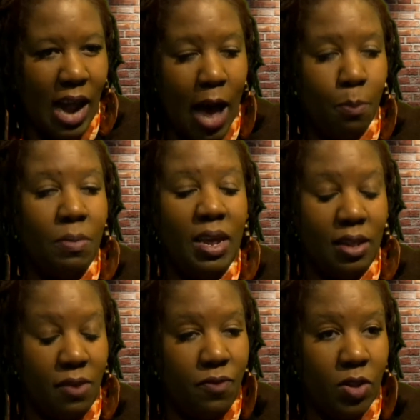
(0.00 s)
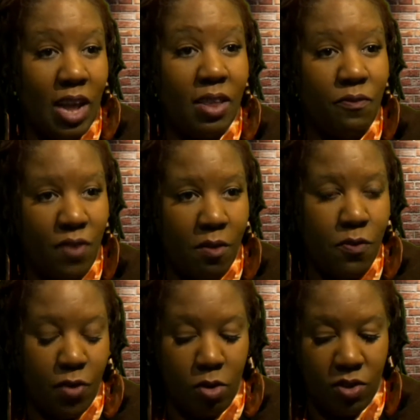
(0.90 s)
I immediately felt that the very
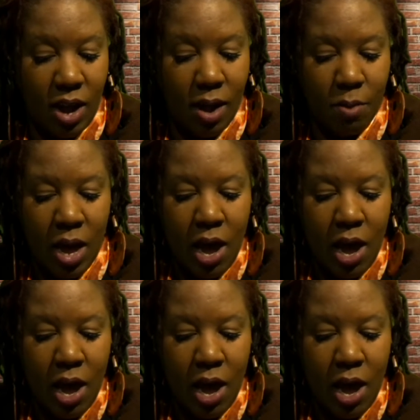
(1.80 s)
first time.